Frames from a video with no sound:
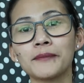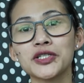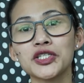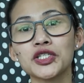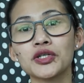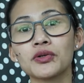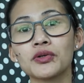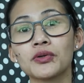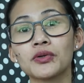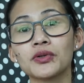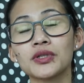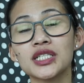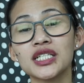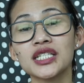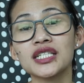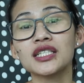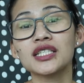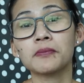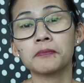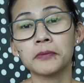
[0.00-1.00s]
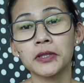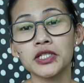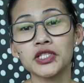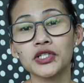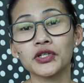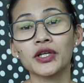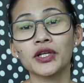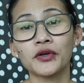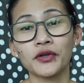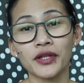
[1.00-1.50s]
So she's the
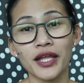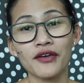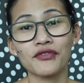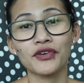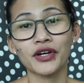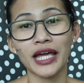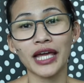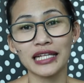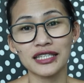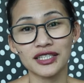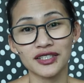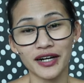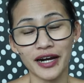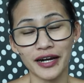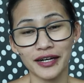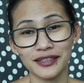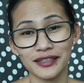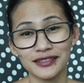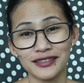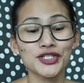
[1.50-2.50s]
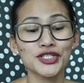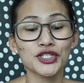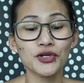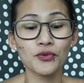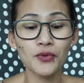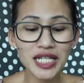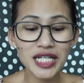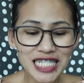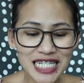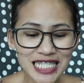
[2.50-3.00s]
person who never gets tired.
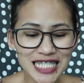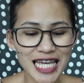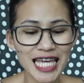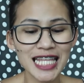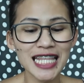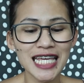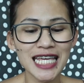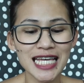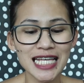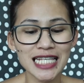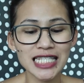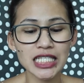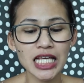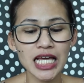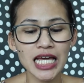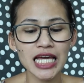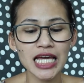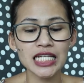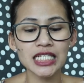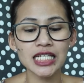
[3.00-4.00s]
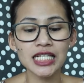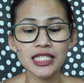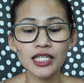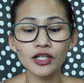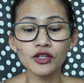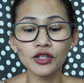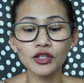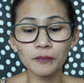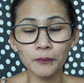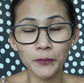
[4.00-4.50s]
So what she said is, she's
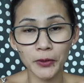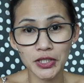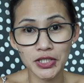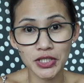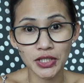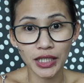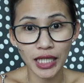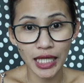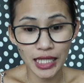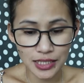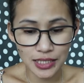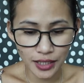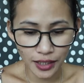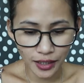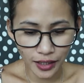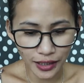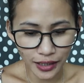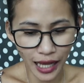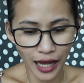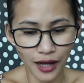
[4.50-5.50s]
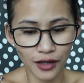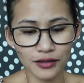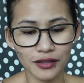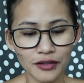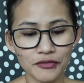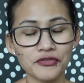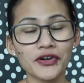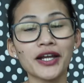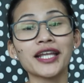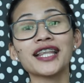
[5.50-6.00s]
a good person inside and
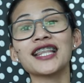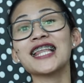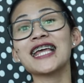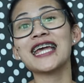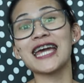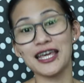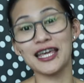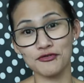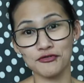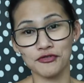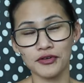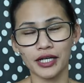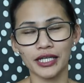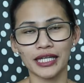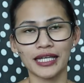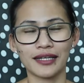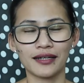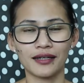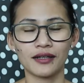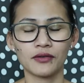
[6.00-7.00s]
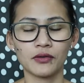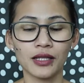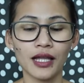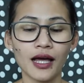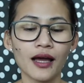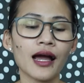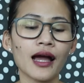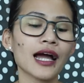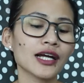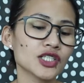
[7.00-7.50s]
out, friendly and funny. Well,
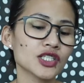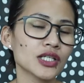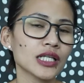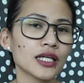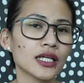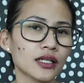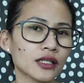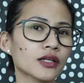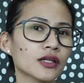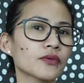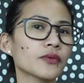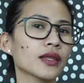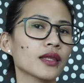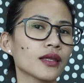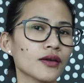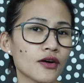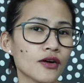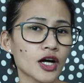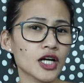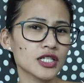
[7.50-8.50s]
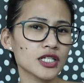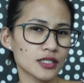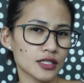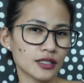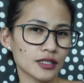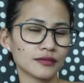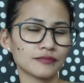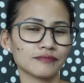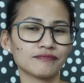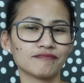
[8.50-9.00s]
I actually agree with you,
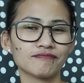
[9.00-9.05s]
Archie.